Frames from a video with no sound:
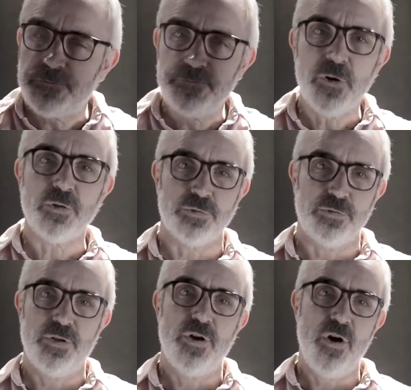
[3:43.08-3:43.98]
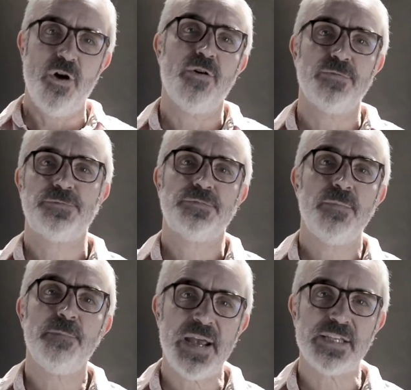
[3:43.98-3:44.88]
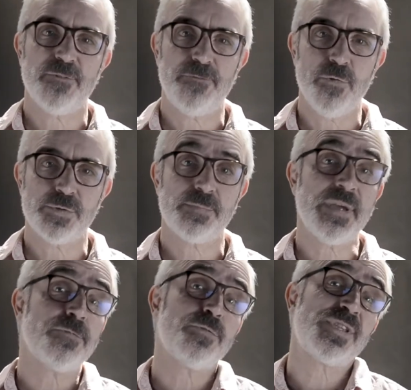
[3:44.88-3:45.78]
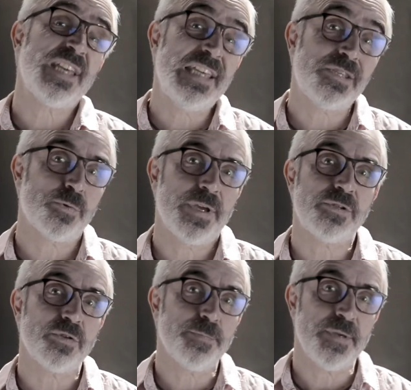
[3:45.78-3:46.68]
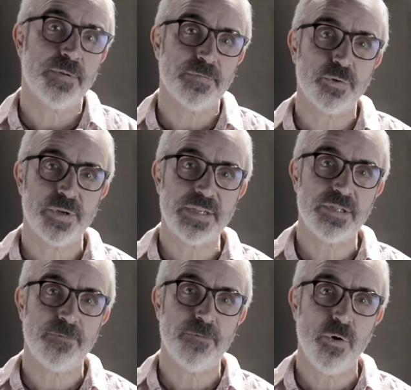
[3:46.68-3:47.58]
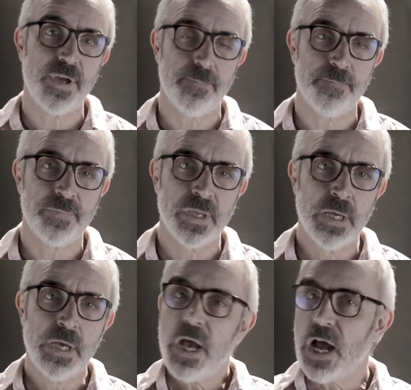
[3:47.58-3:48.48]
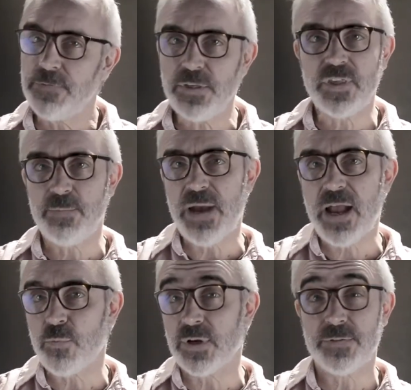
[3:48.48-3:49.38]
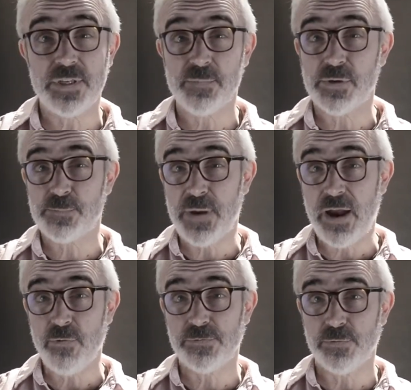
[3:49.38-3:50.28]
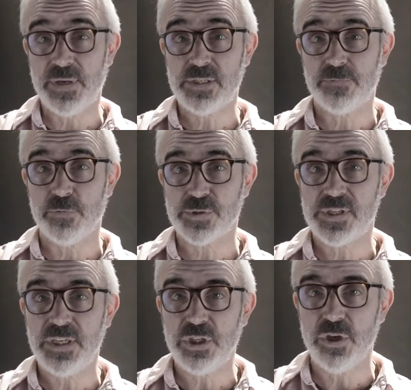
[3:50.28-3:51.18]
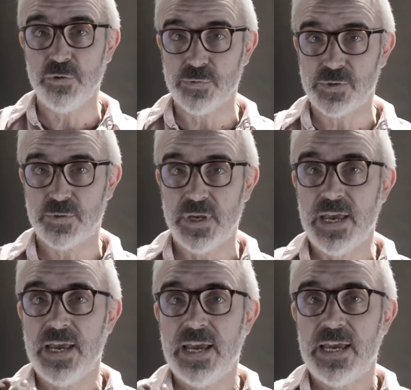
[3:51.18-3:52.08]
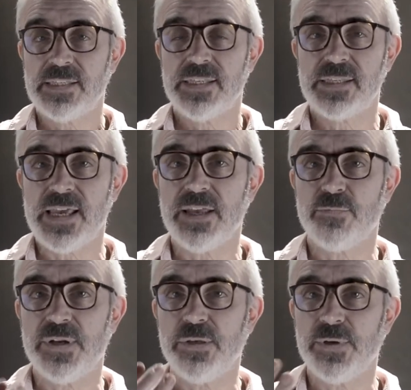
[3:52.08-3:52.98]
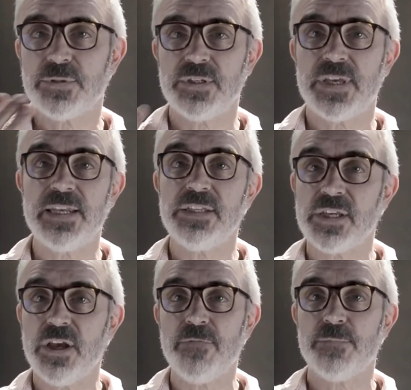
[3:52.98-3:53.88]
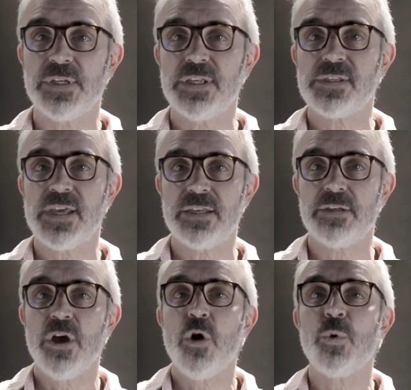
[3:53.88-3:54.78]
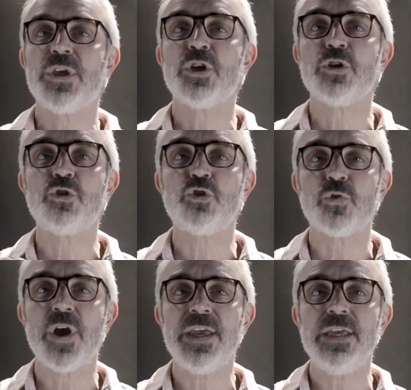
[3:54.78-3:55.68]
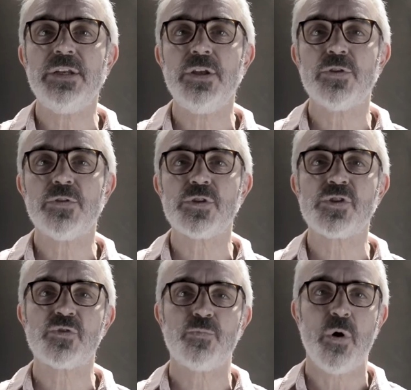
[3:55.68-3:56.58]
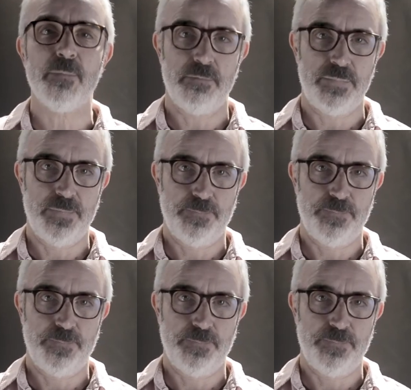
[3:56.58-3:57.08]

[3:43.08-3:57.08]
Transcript: full of metaphors that he's created or people have created for him. And if you think back, one of his most powerful metaphors he used is he said, when he went up to get into government, he said, we're going to drain the swamp.